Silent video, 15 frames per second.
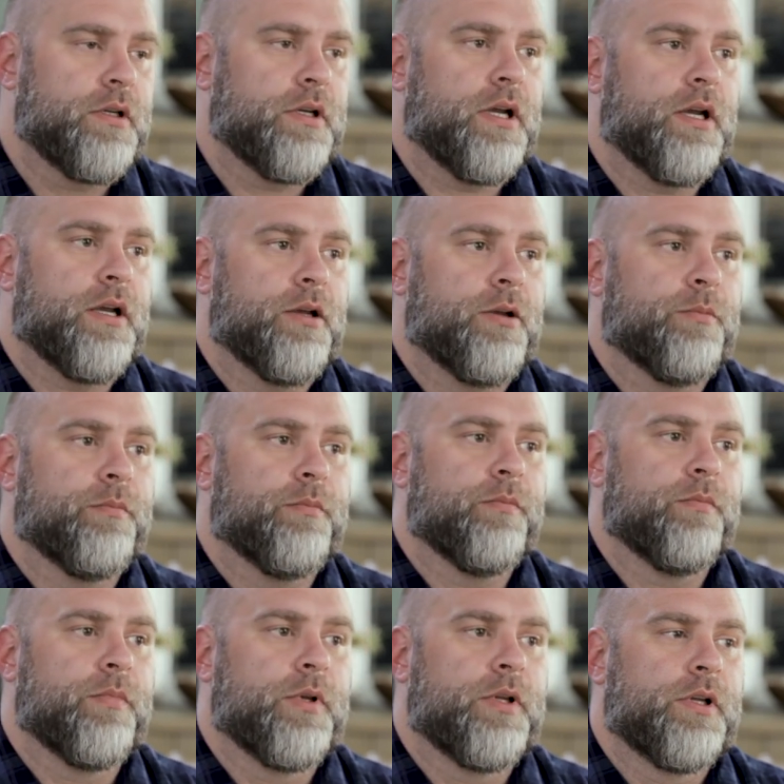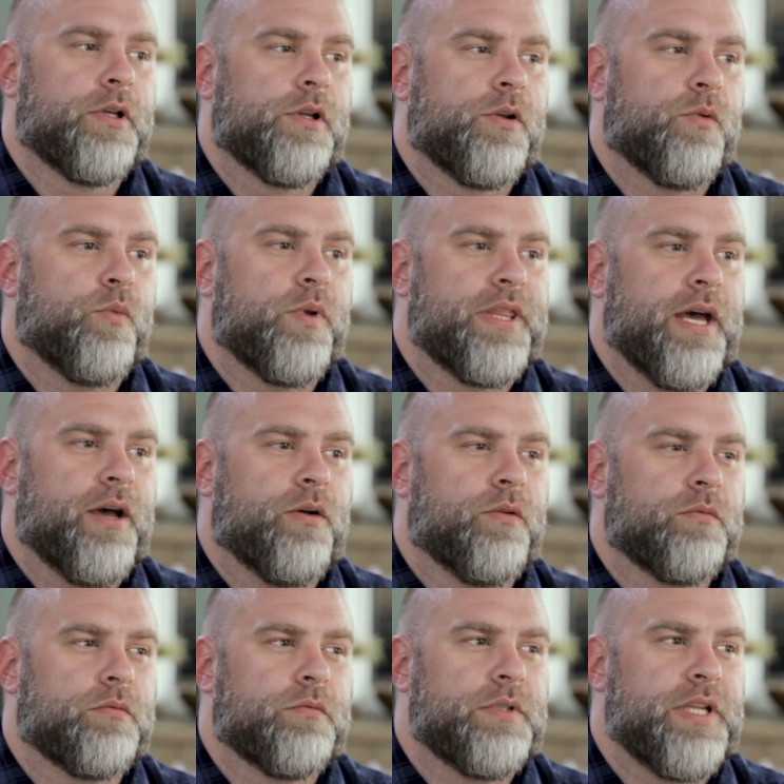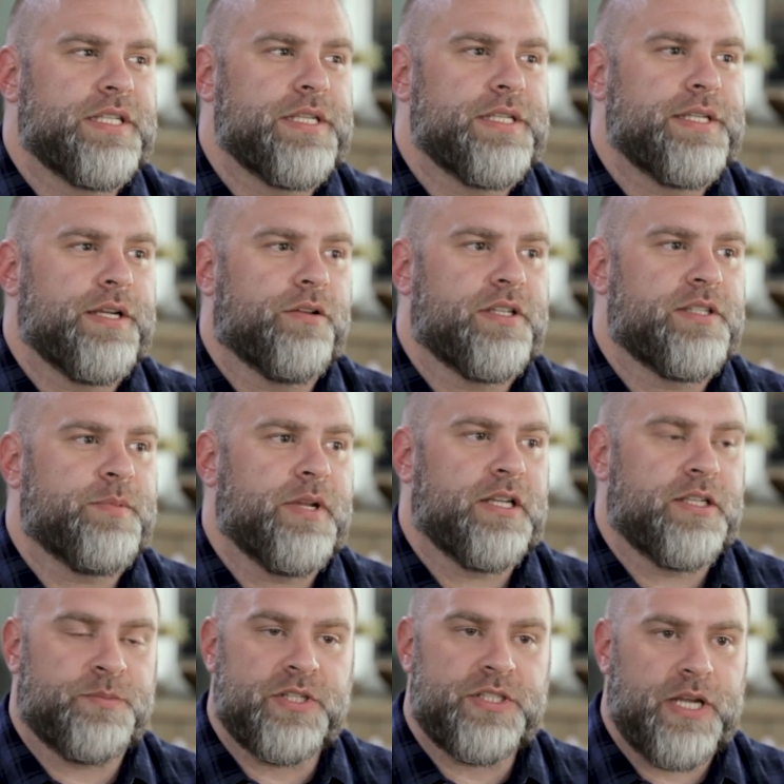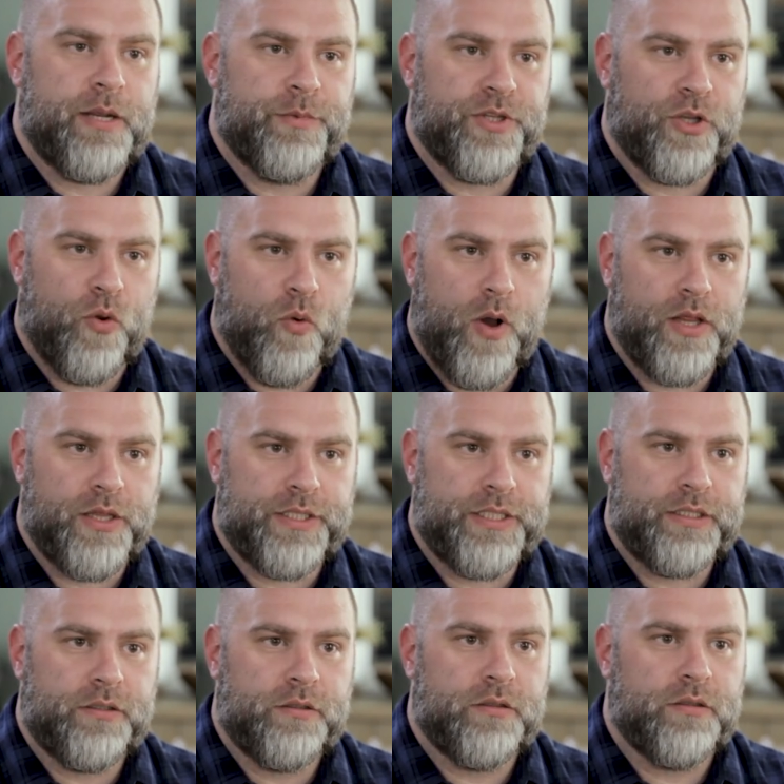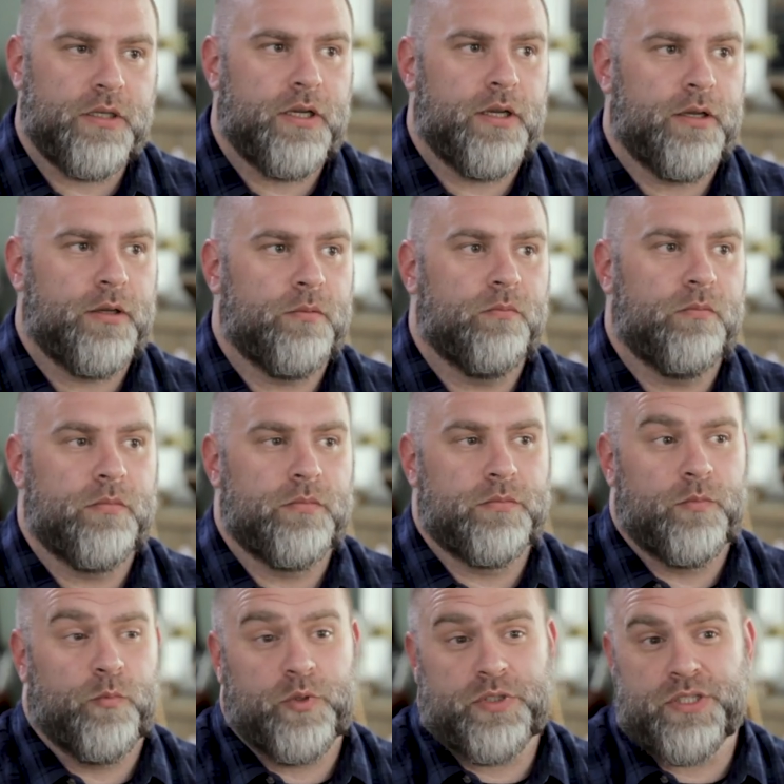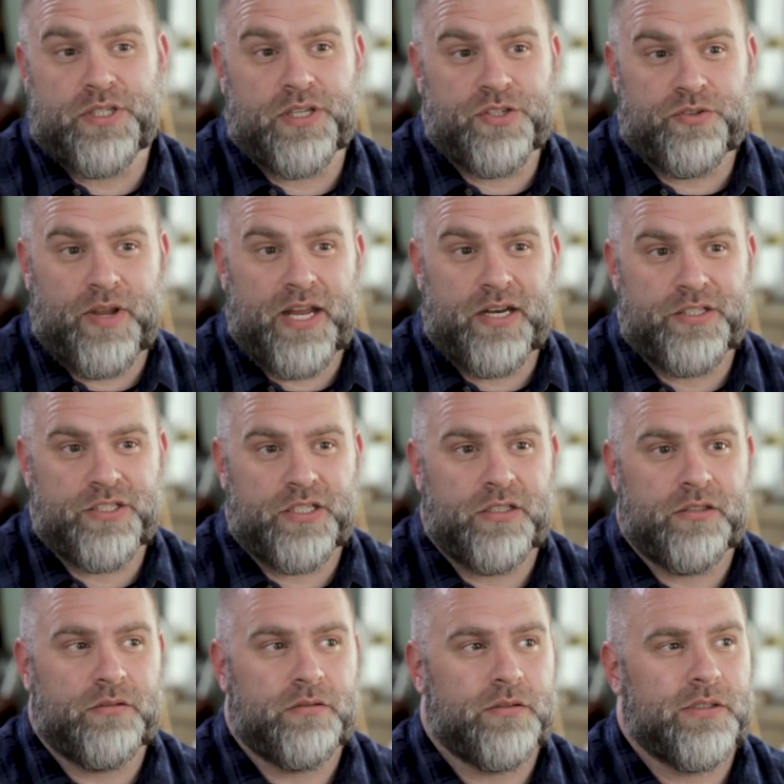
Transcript: um, without necessarily spending as much time on the quality, um, which is a strategy.